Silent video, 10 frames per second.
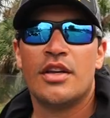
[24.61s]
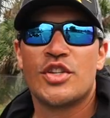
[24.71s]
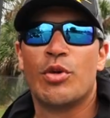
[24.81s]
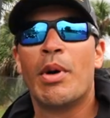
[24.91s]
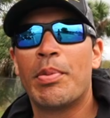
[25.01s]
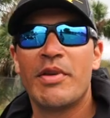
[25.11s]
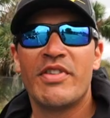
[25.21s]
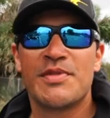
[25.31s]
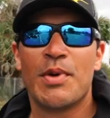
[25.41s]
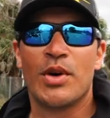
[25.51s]
So my
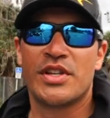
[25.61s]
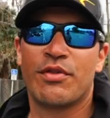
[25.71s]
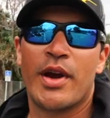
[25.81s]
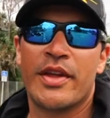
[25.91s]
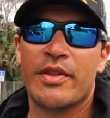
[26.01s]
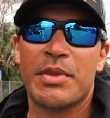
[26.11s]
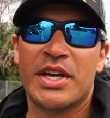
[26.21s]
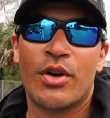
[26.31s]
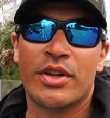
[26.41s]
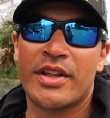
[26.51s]
previous boats, I've ran the Minn
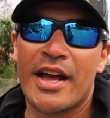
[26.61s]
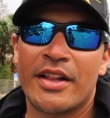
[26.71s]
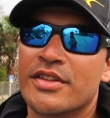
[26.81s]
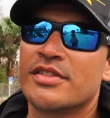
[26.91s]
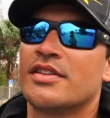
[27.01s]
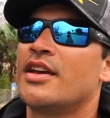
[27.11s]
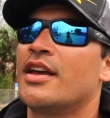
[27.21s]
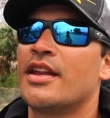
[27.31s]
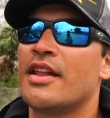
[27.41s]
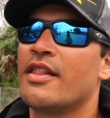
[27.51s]
Kota Talons,
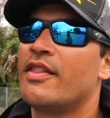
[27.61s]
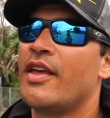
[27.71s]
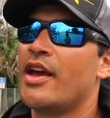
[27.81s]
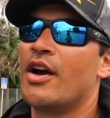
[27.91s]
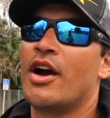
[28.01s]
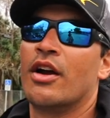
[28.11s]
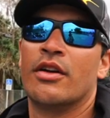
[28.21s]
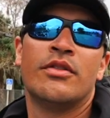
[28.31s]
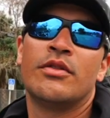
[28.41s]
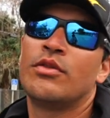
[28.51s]
and they
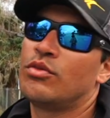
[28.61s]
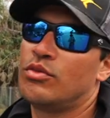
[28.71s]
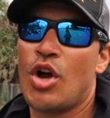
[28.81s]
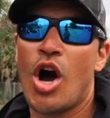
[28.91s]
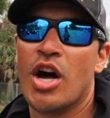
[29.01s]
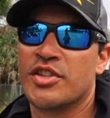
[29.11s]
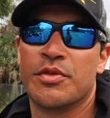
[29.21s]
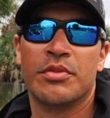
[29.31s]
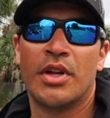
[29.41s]
are awesome.